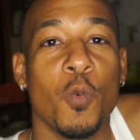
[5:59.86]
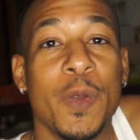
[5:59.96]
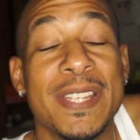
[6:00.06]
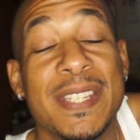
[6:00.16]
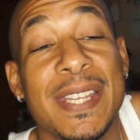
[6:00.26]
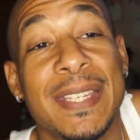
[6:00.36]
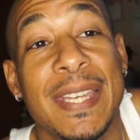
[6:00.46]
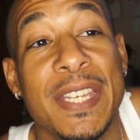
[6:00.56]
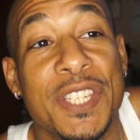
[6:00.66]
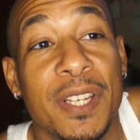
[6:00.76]
We see
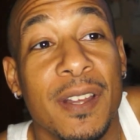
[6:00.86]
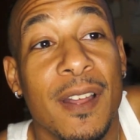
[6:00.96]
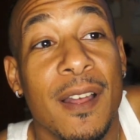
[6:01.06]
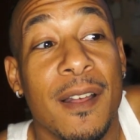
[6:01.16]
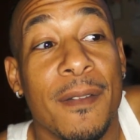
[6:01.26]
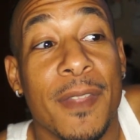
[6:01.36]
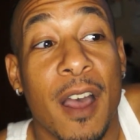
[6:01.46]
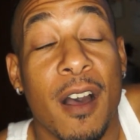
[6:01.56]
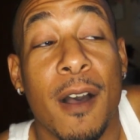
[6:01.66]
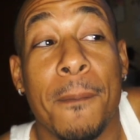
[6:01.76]
Keisha.
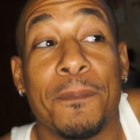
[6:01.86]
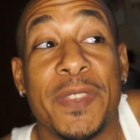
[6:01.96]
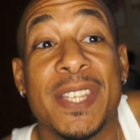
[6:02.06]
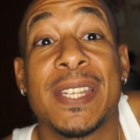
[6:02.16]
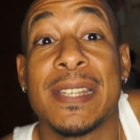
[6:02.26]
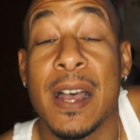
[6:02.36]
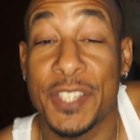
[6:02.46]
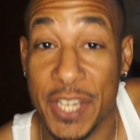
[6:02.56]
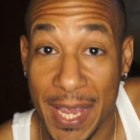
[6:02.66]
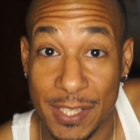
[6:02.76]
This is her
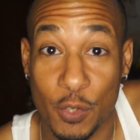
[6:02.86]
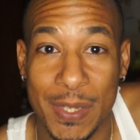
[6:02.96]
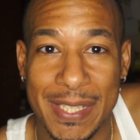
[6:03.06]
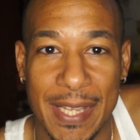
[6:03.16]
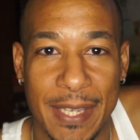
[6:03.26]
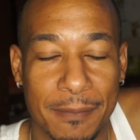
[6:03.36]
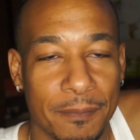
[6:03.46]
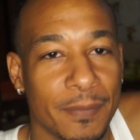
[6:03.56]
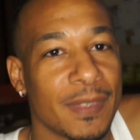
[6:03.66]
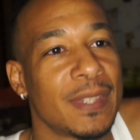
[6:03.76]
chance escape.
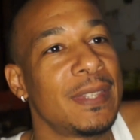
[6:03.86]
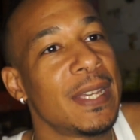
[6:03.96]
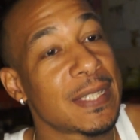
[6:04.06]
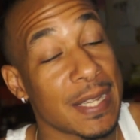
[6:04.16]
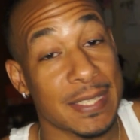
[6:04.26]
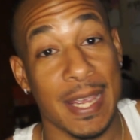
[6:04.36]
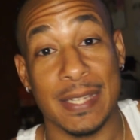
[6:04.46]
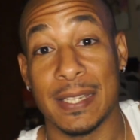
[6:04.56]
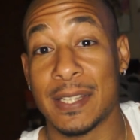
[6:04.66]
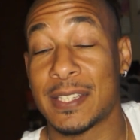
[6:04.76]
She
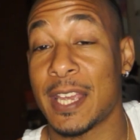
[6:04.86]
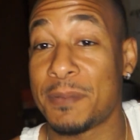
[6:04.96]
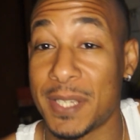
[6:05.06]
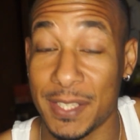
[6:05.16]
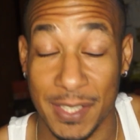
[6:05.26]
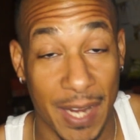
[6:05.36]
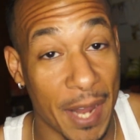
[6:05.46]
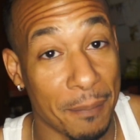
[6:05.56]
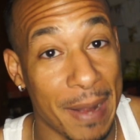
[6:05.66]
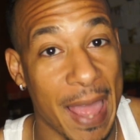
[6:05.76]

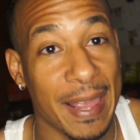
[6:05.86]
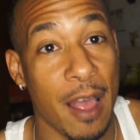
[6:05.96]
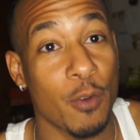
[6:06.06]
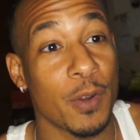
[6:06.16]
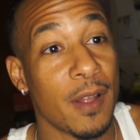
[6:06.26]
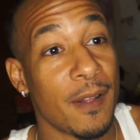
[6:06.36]
got the blackout.